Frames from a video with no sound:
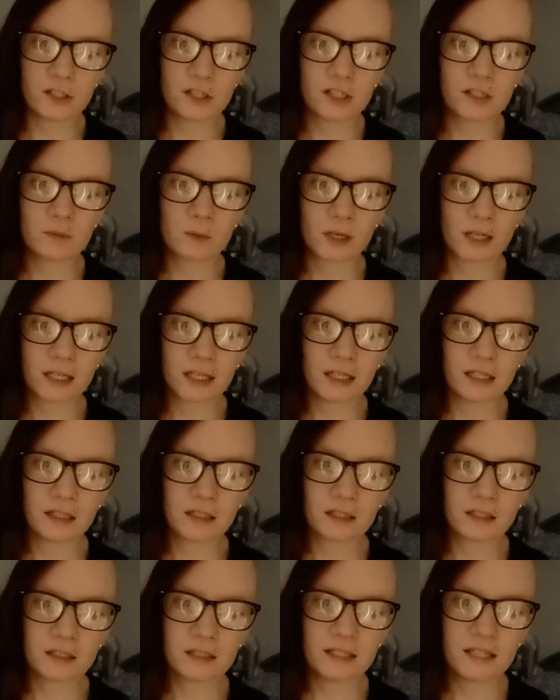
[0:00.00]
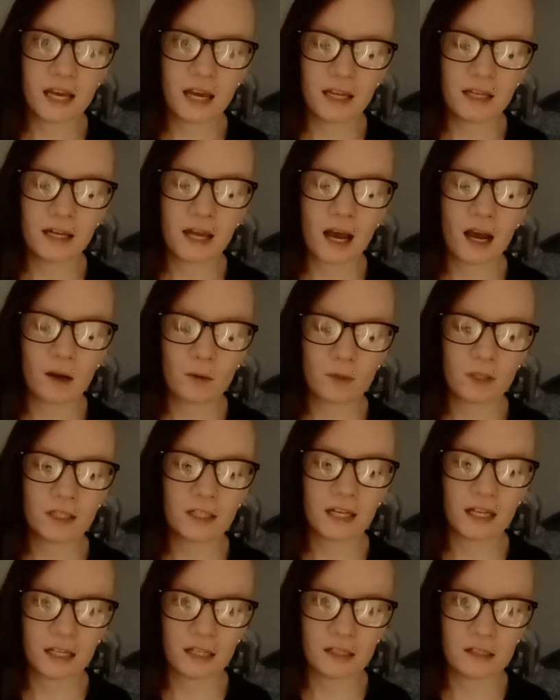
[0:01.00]
She's working 10 hour
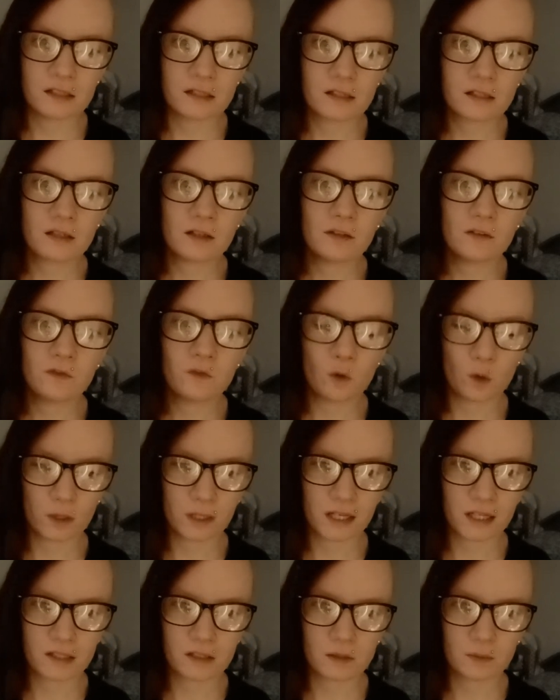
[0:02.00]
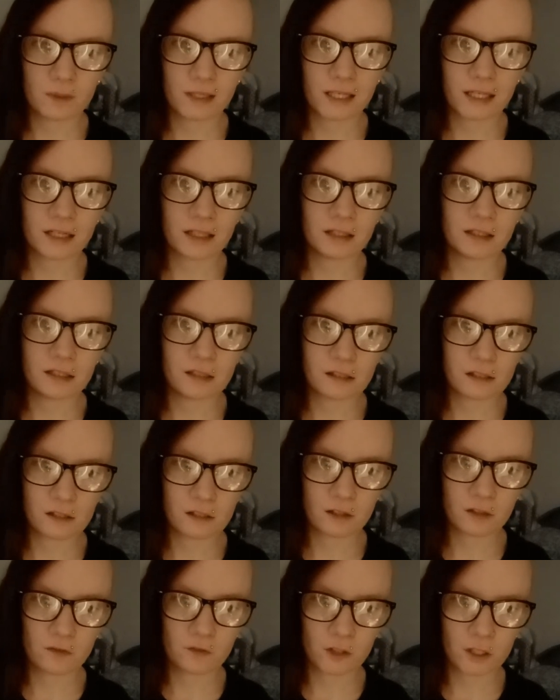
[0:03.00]
days, 4 days a week and this is
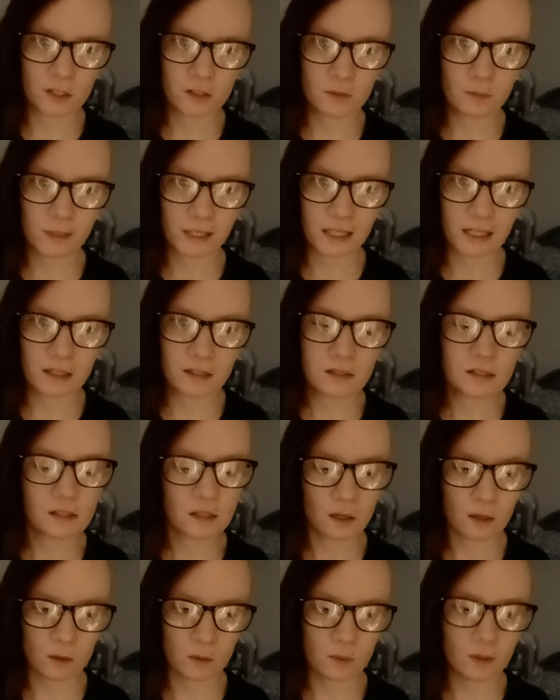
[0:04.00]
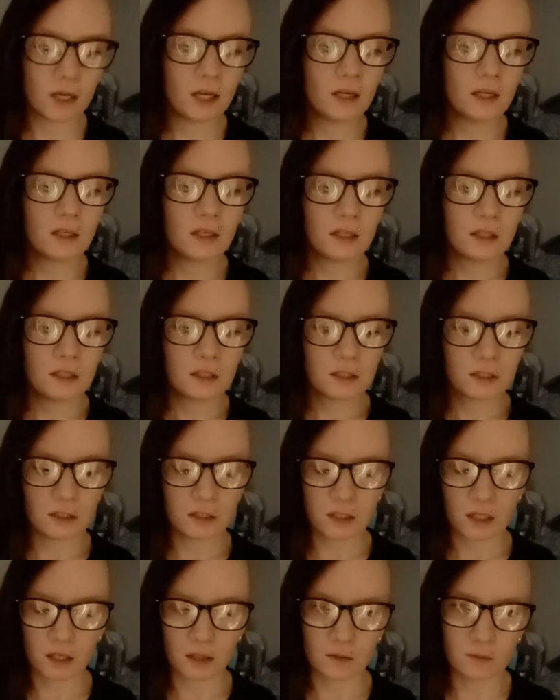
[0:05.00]
her first week, so you
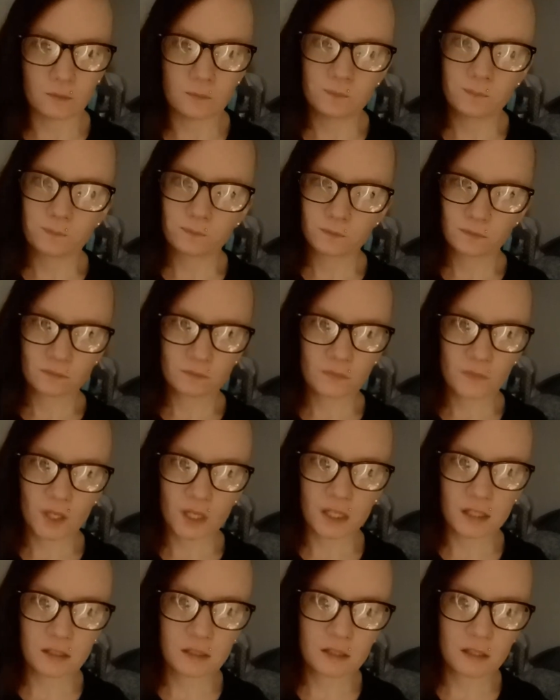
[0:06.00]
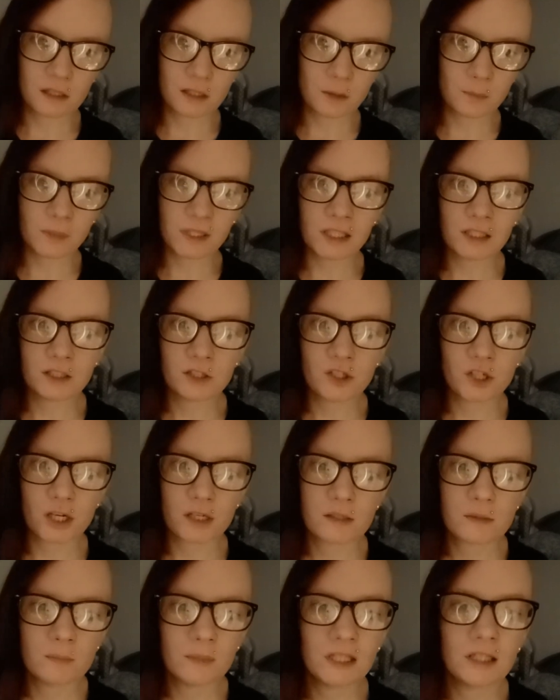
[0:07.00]
know, it's going to be an
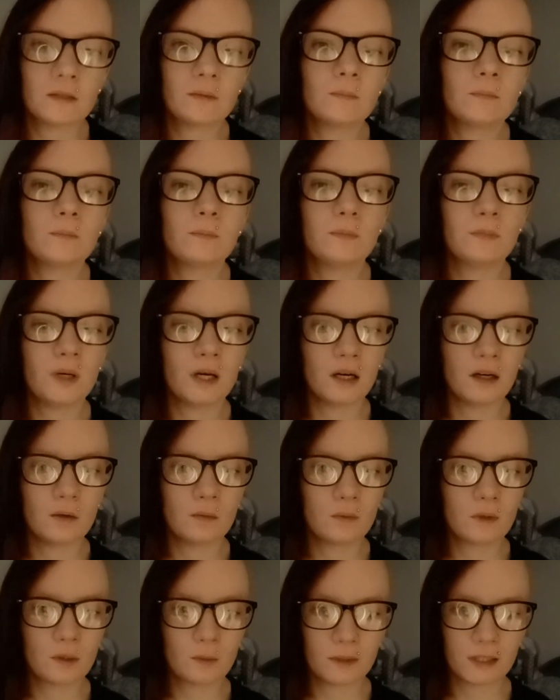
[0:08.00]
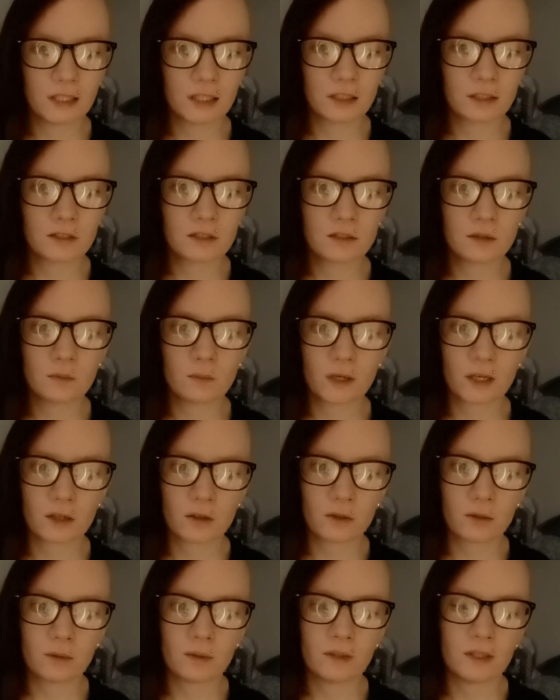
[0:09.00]
adjustment, but we're willing to work
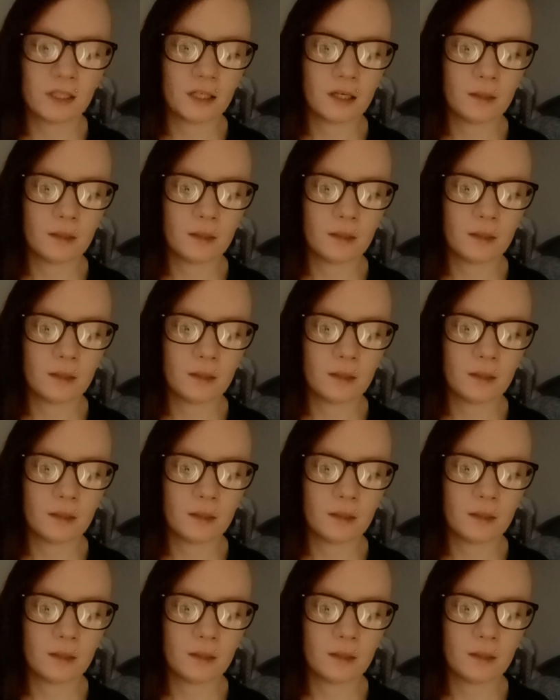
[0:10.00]
through it.